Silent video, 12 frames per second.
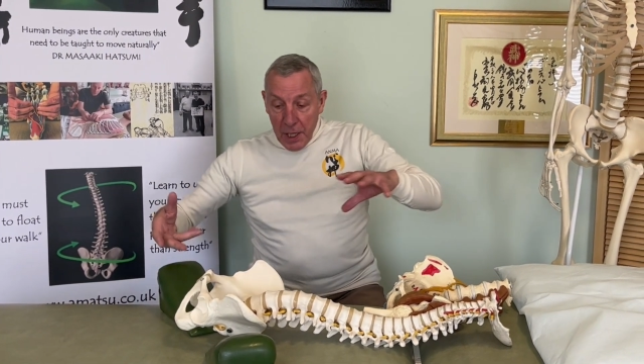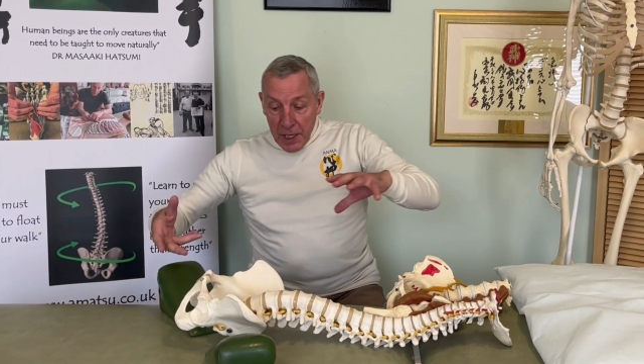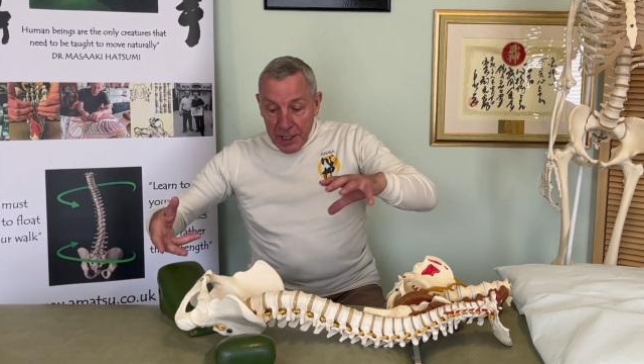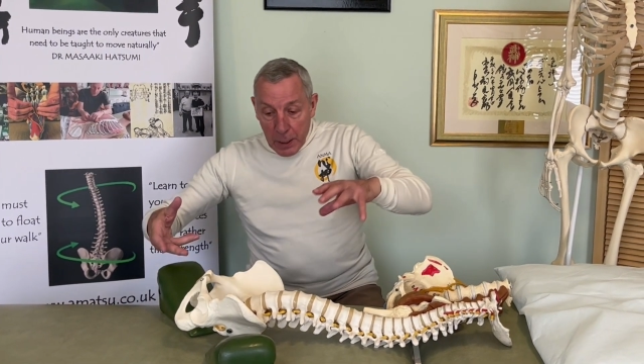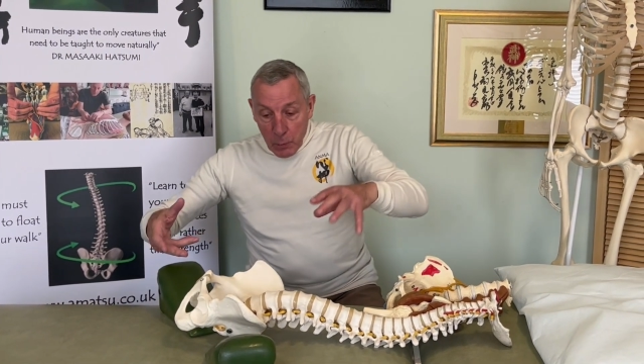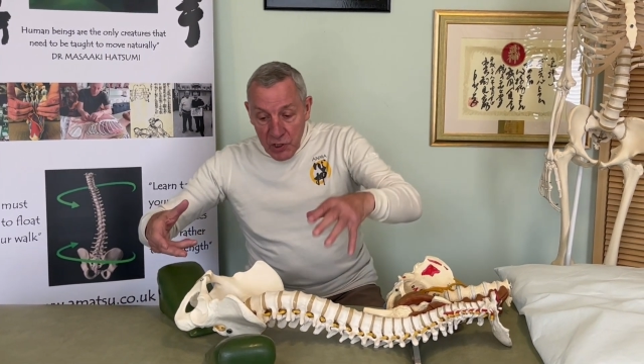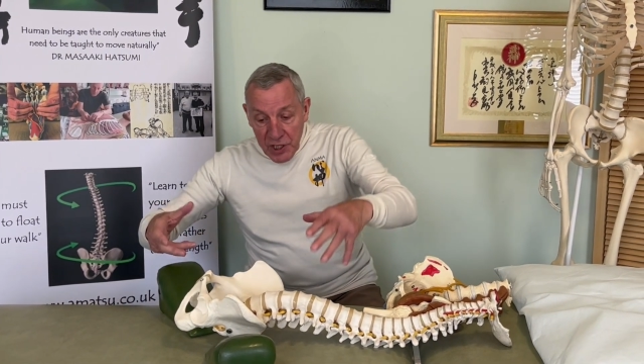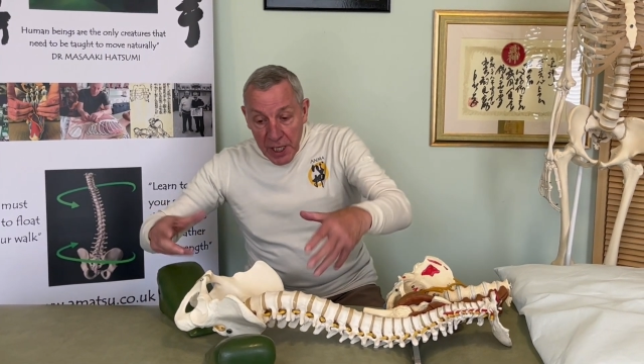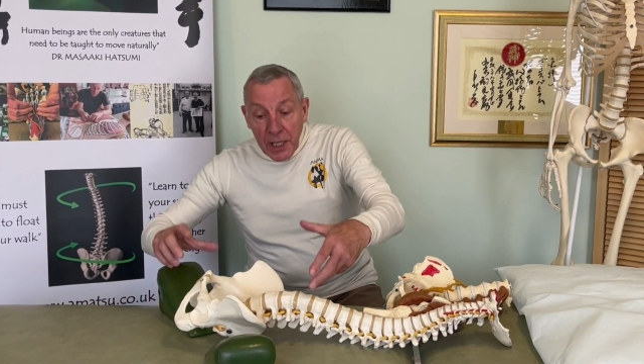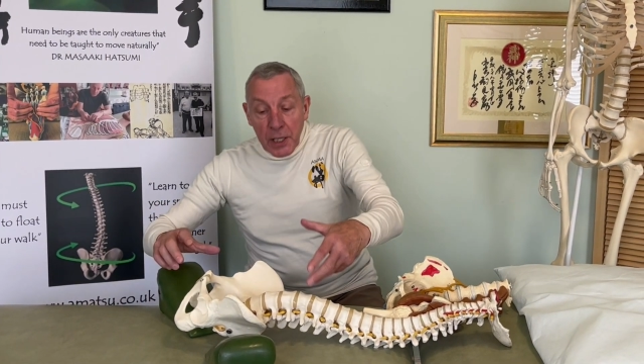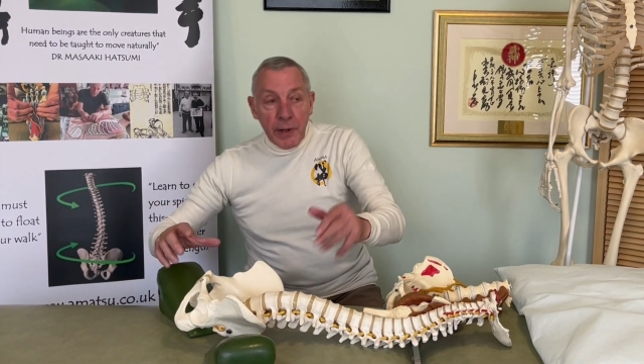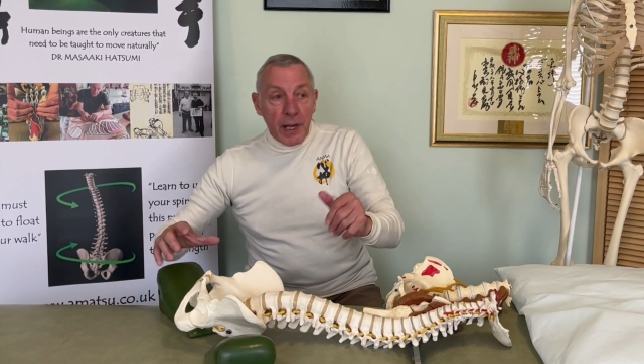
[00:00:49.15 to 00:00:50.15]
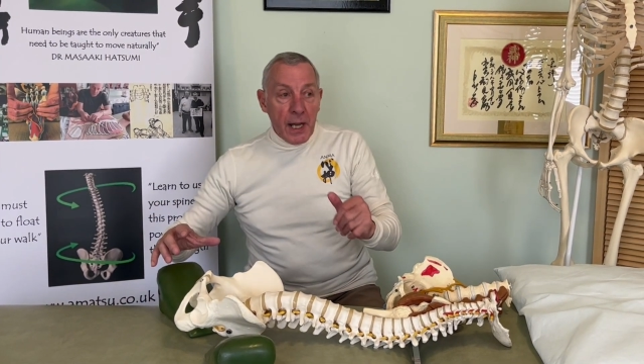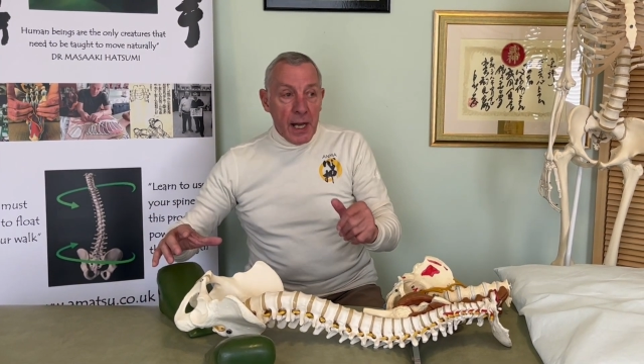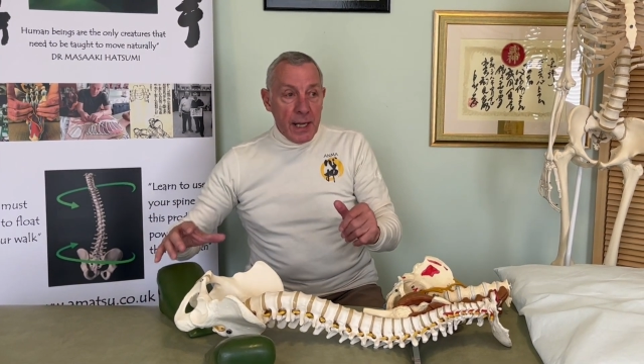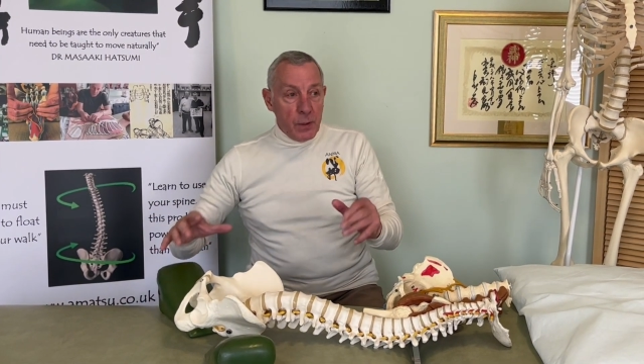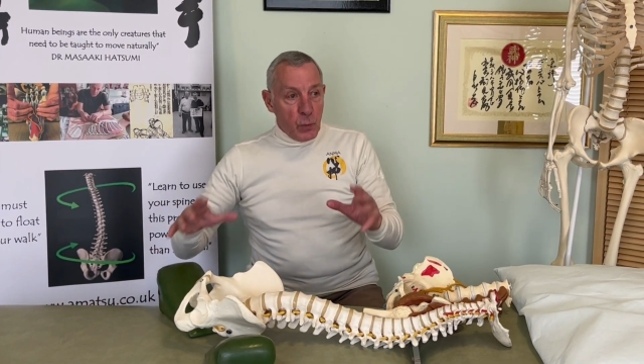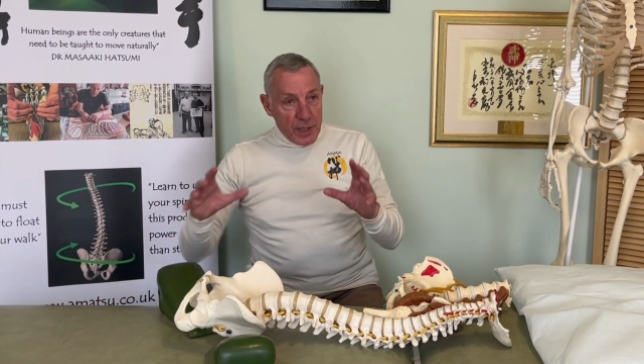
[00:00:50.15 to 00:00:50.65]
and that would gently
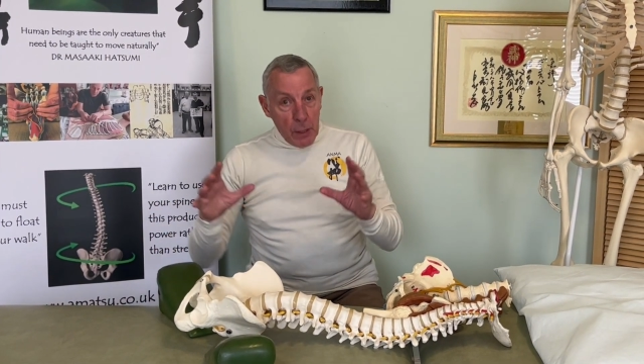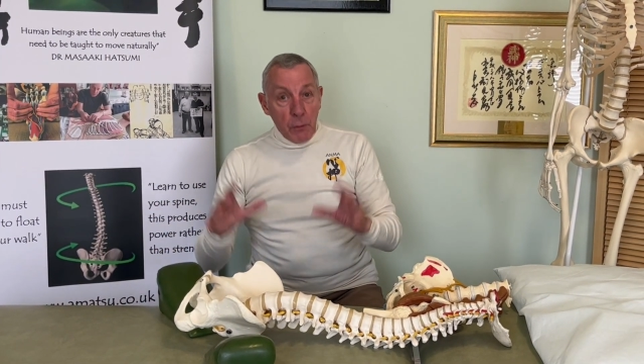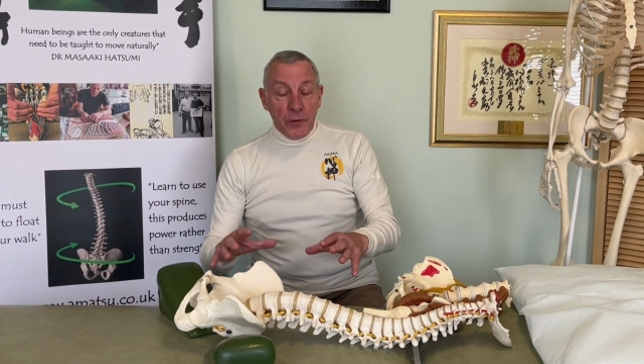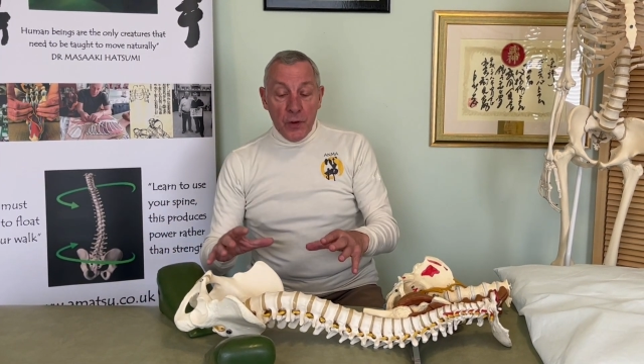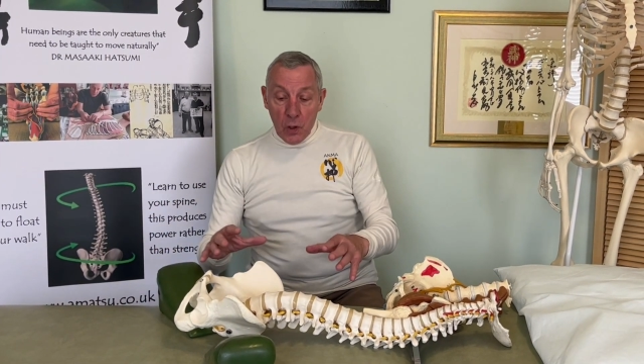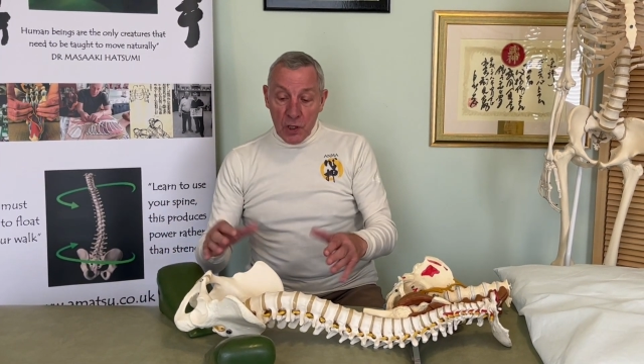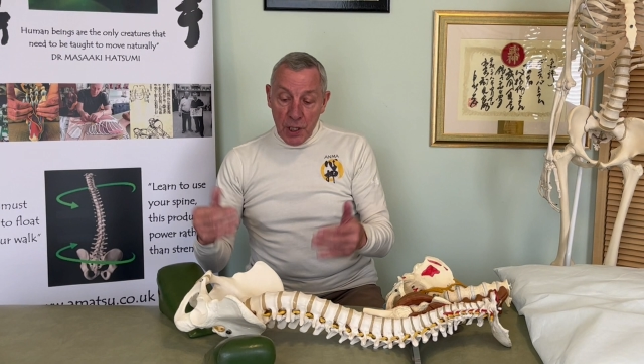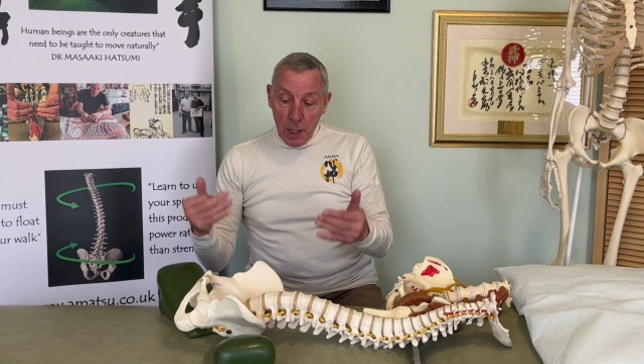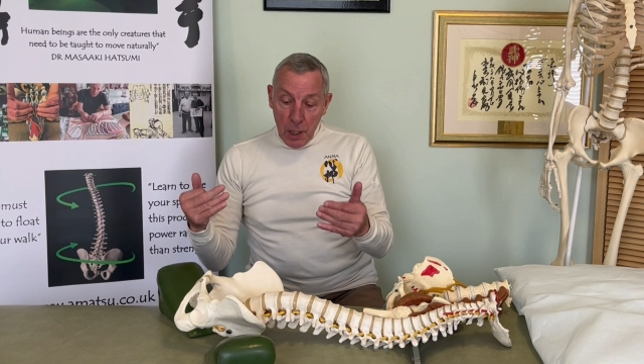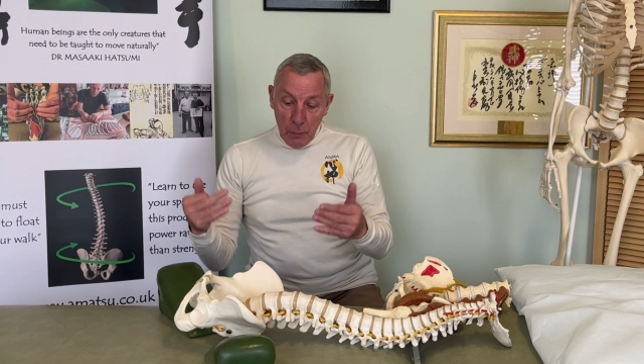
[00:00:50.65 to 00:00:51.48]
realign it without force,